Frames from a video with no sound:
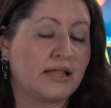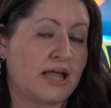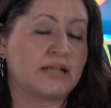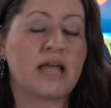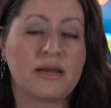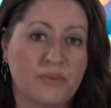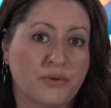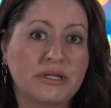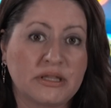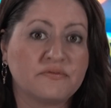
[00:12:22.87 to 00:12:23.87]
At that time,
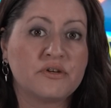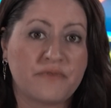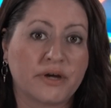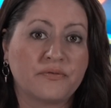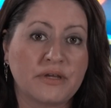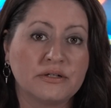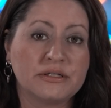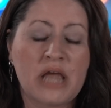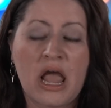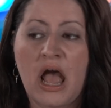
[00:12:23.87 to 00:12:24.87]
Brodey lived in
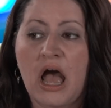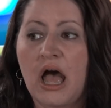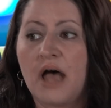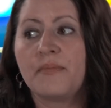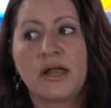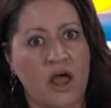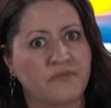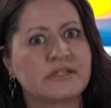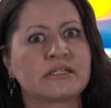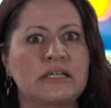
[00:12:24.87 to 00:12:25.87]
Fairfield, and
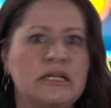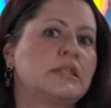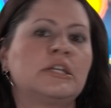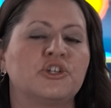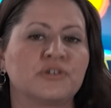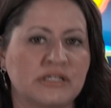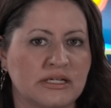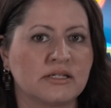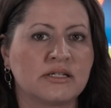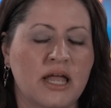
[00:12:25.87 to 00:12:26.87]
obviously in the years
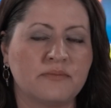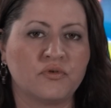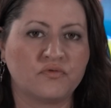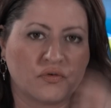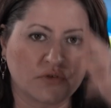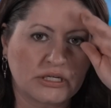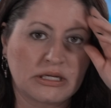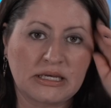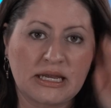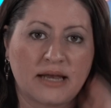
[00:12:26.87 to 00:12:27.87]
since had moved over
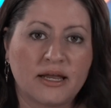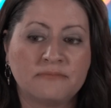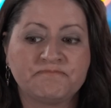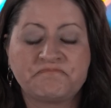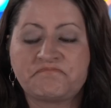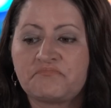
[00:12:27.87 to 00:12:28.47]
to Indiana.